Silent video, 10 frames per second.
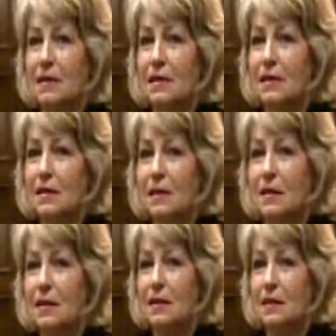
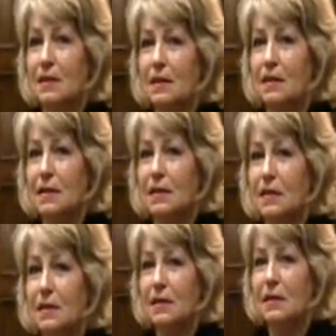
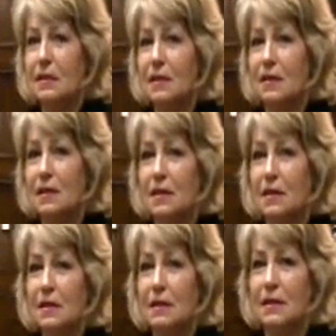
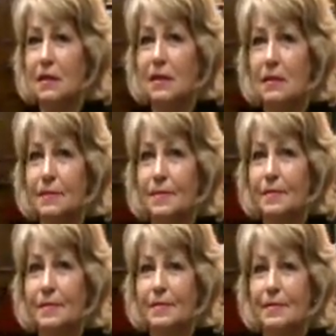
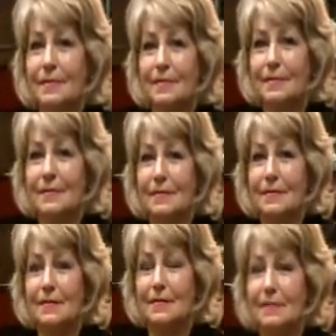No words are spoken by the person on screen.